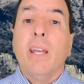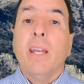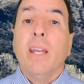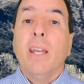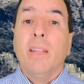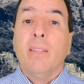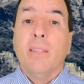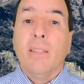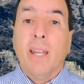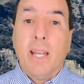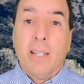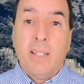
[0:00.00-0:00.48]

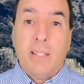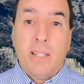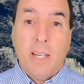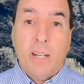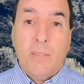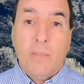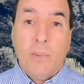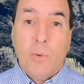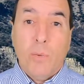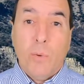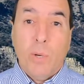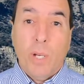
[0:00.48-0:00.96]
And that's
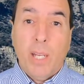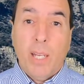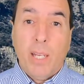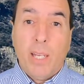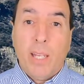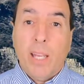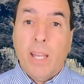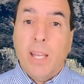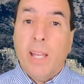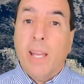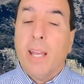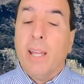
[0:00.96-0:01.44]
every week.
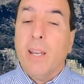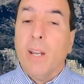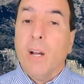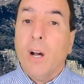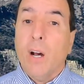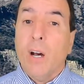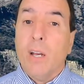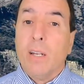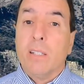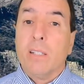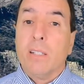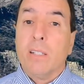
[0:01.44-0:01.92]
And
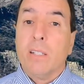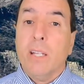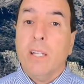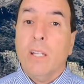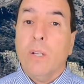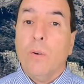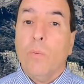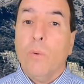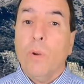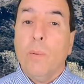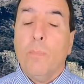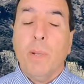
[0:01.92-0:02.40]
honestly,
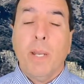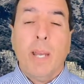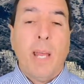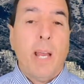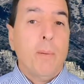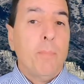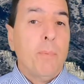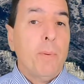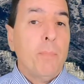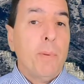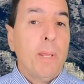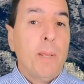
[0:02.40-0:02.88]
we've been
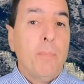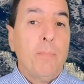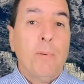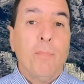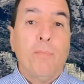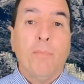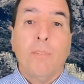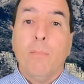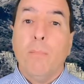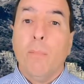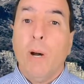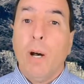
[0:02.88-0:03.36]
helping people
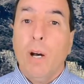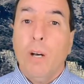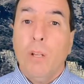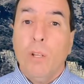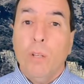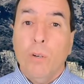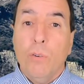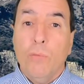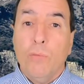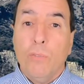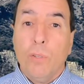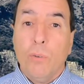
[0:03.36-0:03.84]
from all
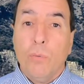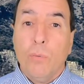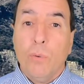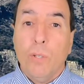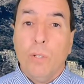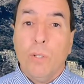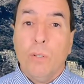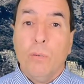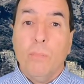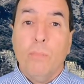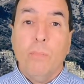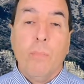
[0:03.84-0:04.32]
over the
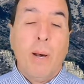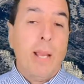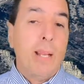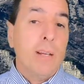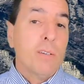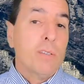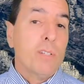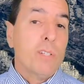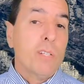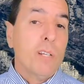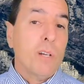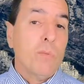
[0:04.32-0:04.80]
world buy or
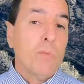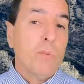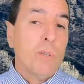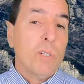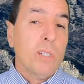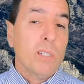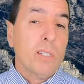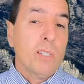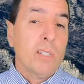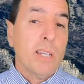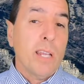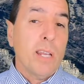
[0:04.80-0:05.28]
sell real
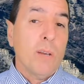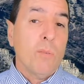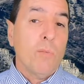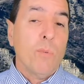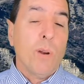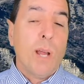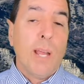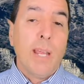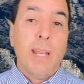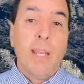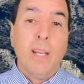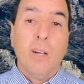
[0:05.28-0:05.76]
estate
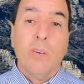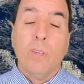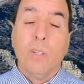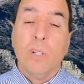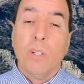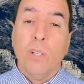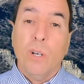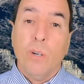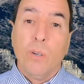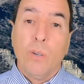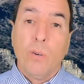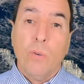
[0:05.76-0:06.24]
right here in the
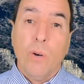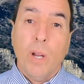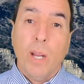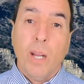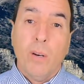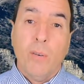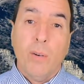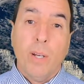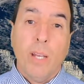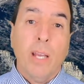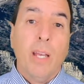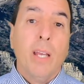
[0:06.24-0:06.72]
local
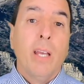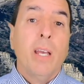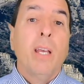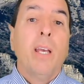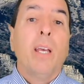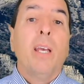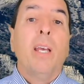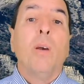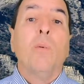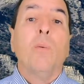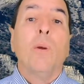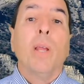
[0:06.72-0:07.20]
area.
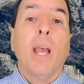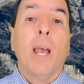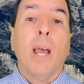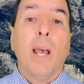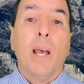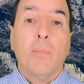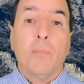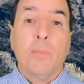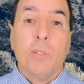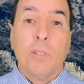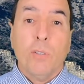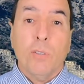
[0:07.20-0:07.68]
We
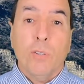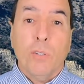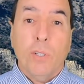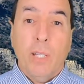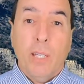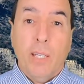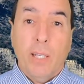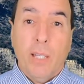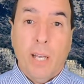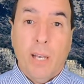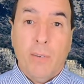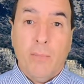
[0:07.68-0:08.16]

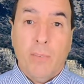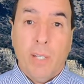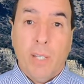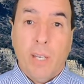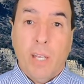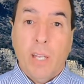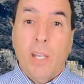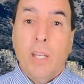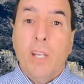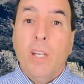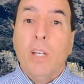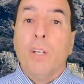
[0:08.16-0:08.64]
absolutely love it.
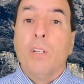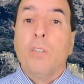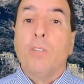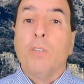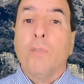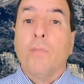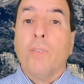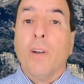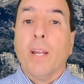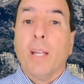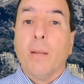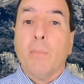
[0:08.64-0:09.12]
So
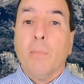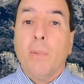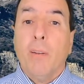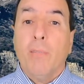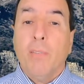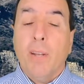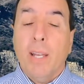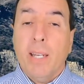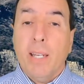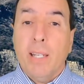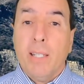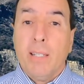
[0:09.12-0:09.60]
if I can be of
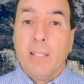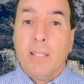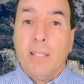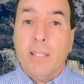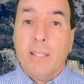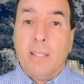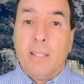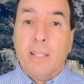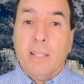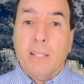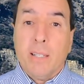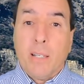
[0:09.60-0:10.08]
any
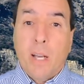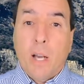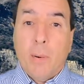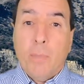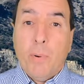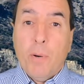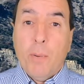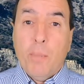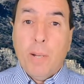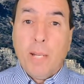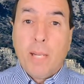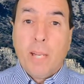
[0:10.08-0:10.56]
assistance, I'll
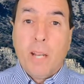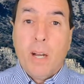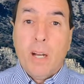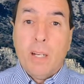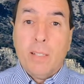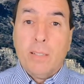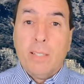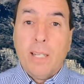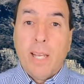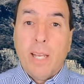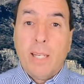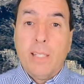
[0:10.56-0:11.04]
put my
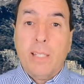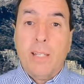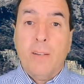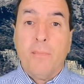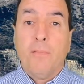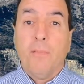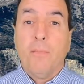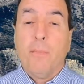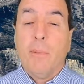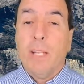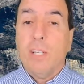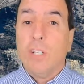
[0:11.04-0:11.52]
contact
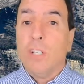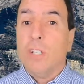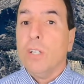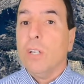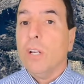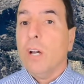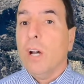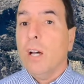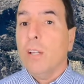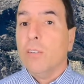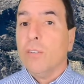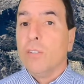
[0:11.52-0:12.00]
information
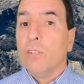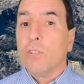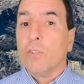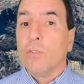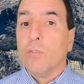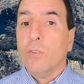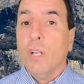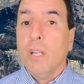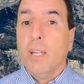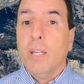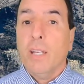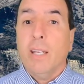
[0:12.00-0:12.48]
on the
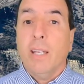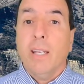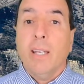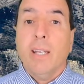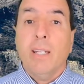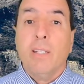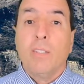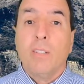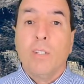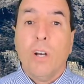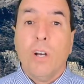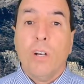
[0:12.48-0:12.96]
screen.
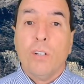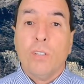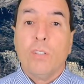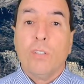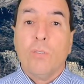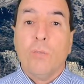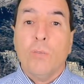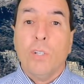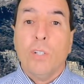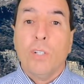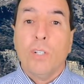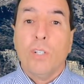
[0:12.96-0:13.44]
It's
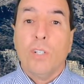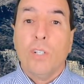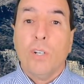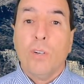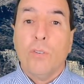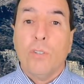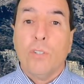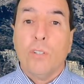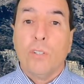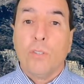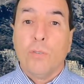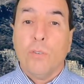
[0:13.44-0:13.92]
also in the show
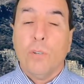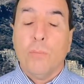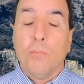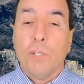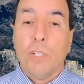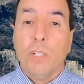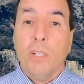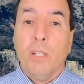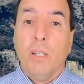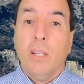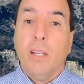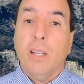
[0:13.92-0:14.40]

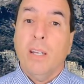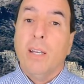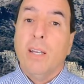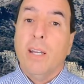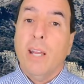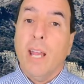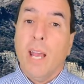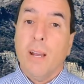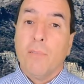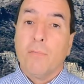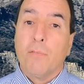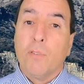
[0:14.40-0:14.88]
description.
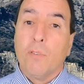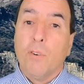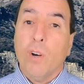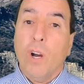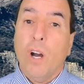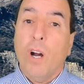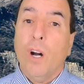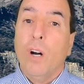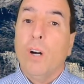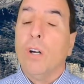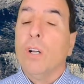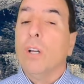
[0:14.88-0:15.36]
After
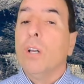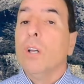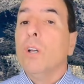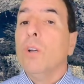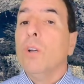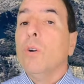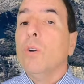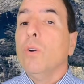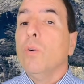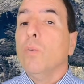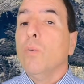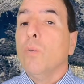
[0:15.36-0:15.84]
all,
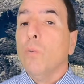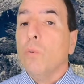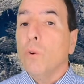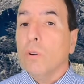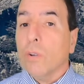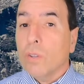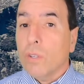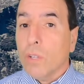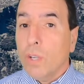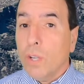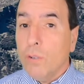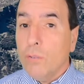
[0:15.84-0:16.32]
we're
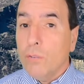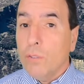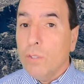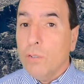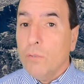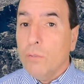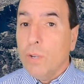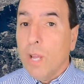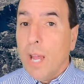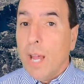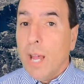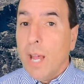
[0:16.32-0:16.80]
the go-to
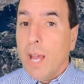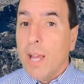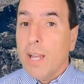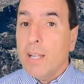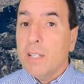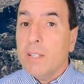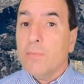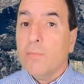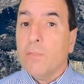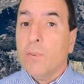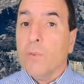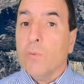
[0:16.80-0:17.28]

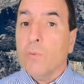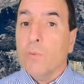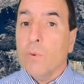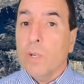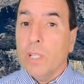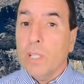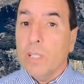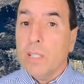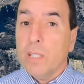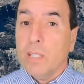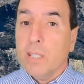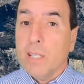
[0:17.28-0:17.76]
guys for
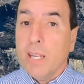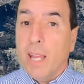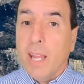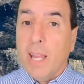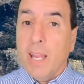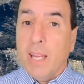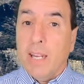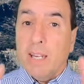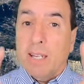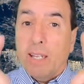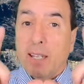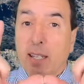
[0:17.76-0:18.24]
real
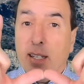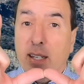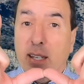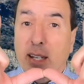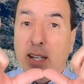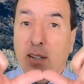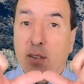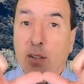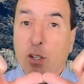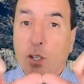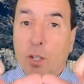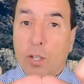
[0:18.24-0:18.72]
estate
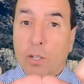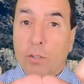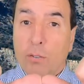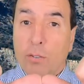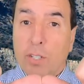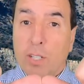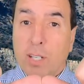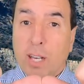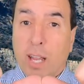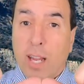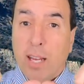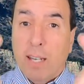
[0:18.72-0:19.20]
in the
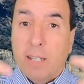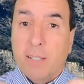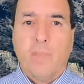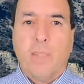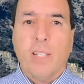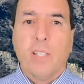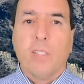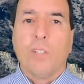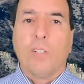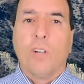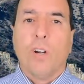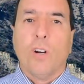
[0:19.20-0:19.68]
U-State.
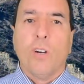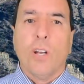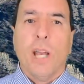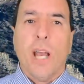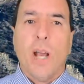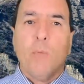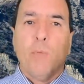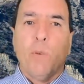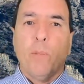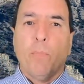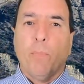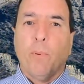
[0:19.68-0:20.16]
Let's start
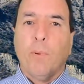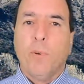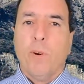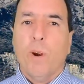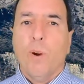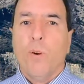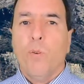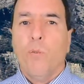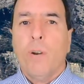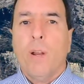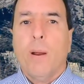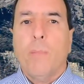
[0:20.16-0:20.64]
out with
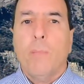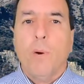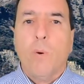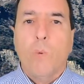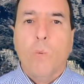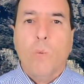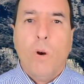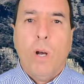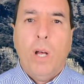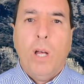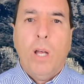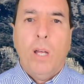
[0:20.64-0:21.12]
pro number
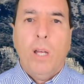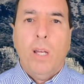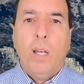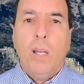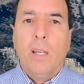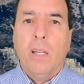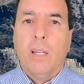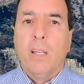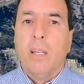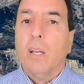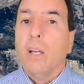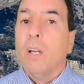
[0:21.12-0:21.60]

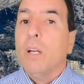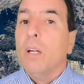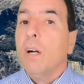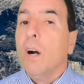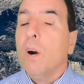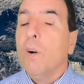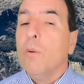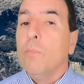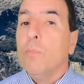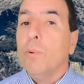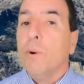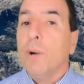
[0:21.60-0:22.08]
one.
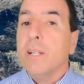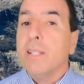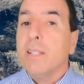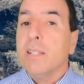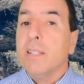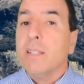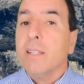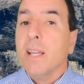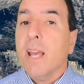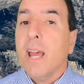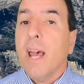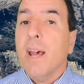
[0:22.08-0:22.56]
Home
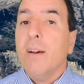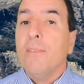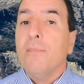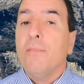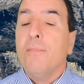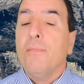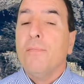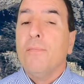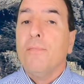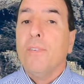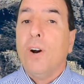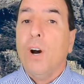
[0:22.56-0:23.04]
prices have
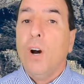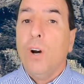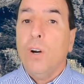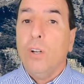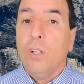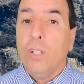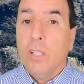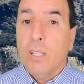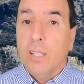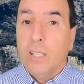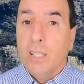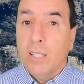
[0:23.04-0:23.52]

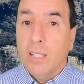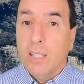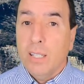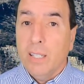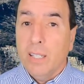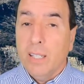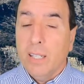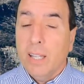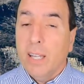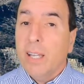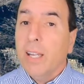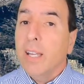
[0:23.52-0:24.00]

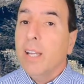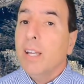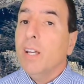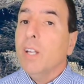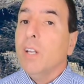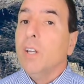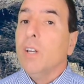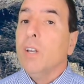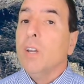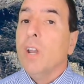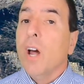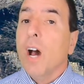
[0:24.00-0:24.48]
fallen.
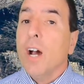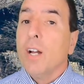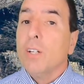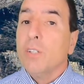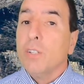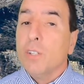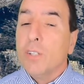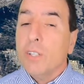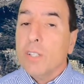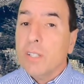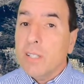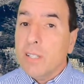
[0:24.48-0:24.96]
Not
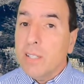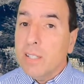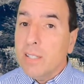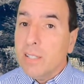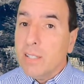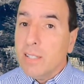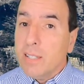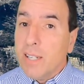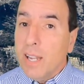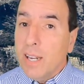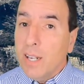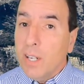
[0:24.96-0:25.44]
just in the
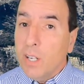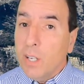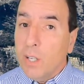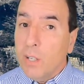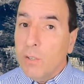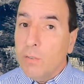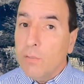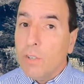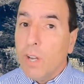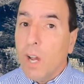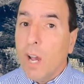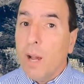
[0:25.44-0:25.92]
state of
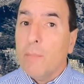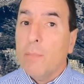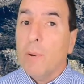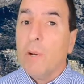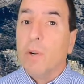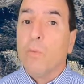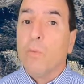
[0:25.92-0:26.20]
Utah, but